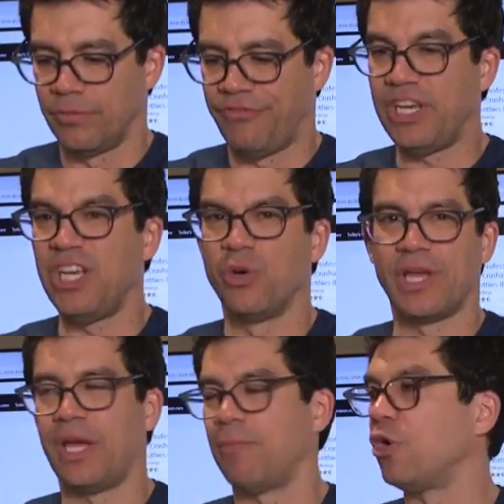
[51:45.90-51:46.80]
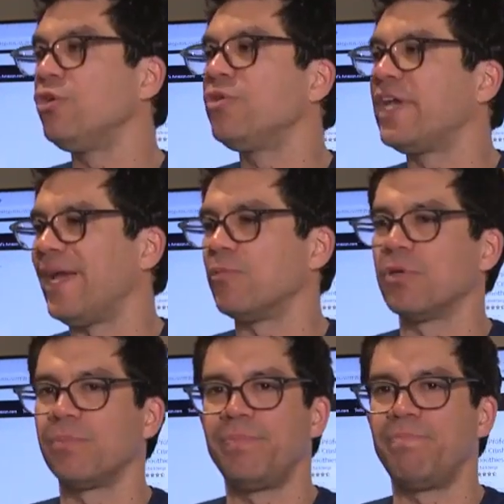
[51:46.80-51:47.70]
video game. All you
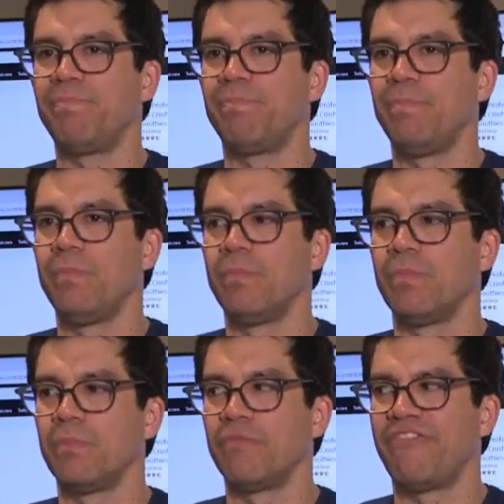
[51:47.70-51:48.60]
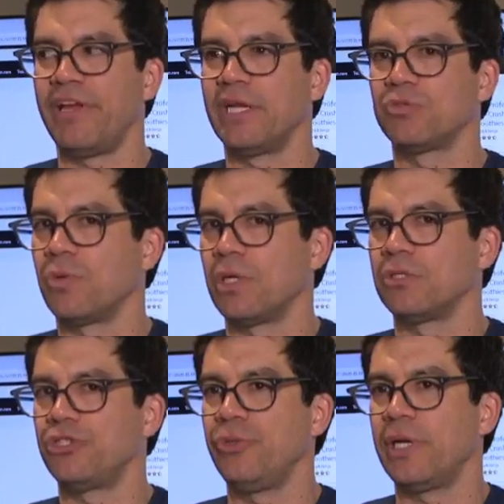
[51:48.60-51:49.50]
gamer fans, why
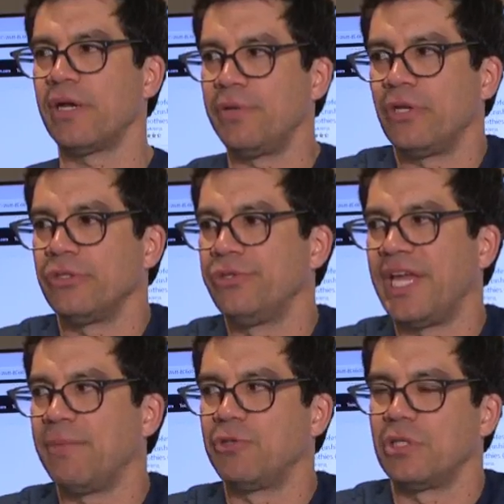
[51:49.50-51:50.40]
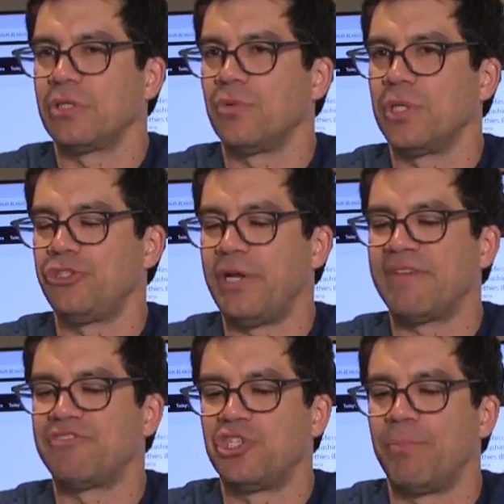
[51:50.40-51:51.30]
don't you have, I mean, all you gamers out there, why don't you
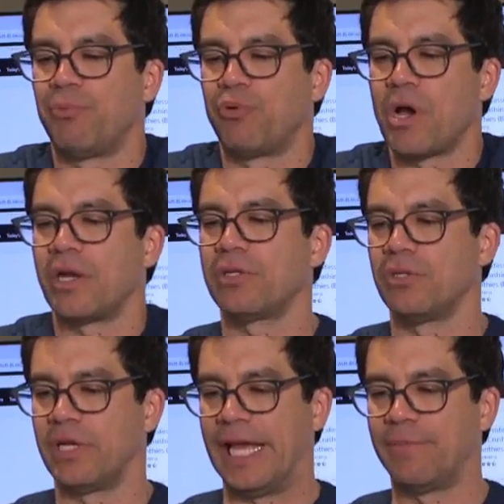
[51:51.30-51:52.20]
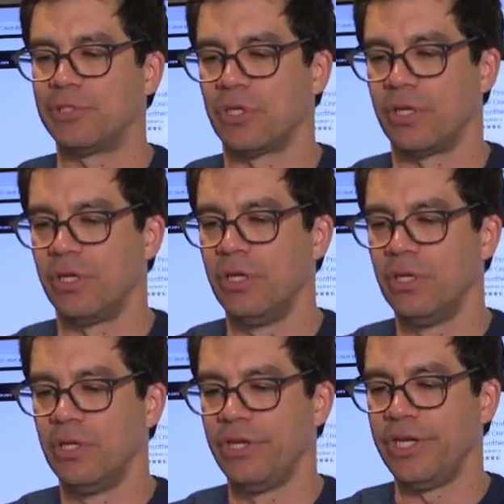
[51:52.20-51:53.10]
have some product on Amazon?
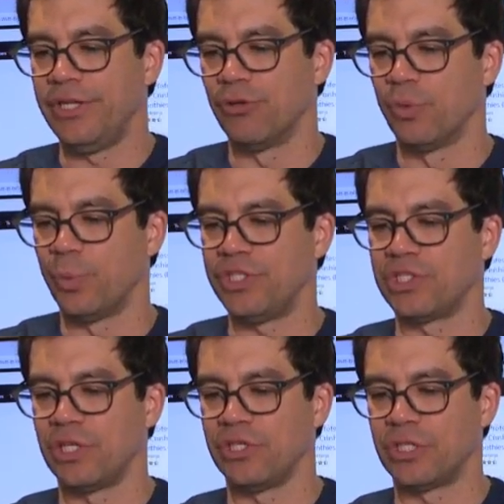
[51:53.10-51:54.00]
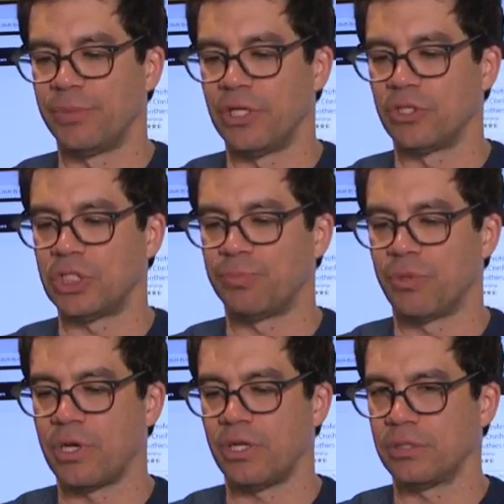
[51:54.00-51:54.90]
either reselling someone else's
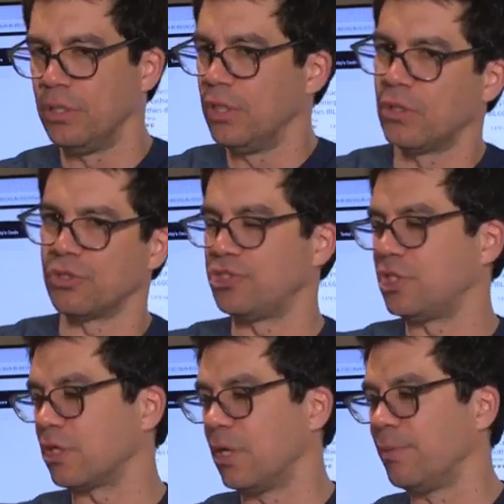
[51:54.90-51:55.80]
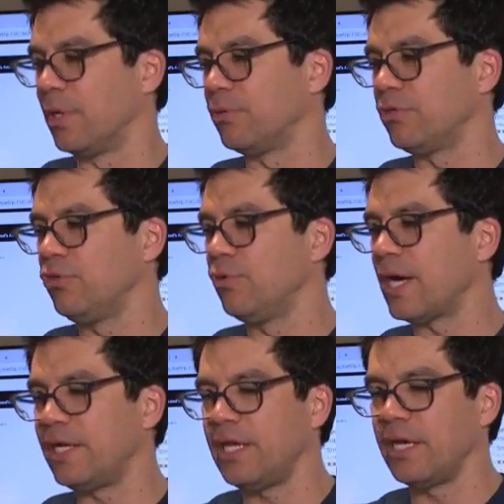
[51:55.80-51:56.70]
product or sell, coming up with a new
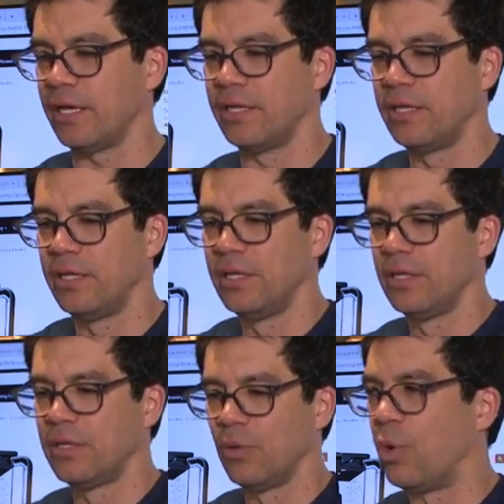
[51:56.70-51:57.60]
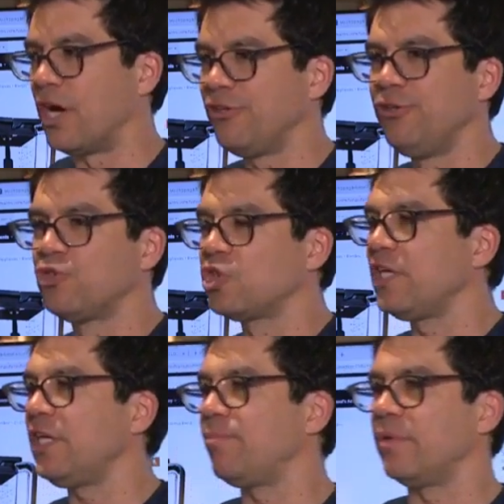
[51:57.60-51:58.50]
idea. While you
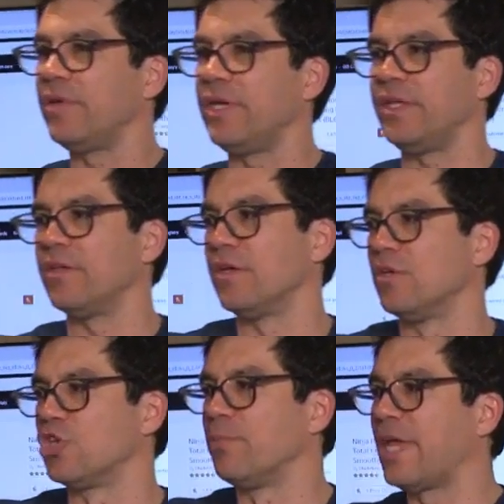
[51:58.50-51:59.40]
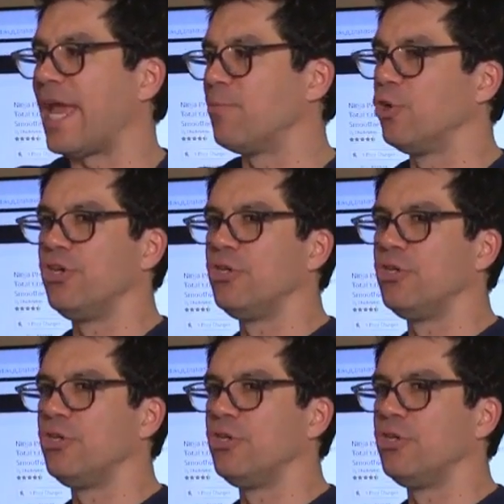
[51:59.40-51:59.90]
sleep, it, some gamer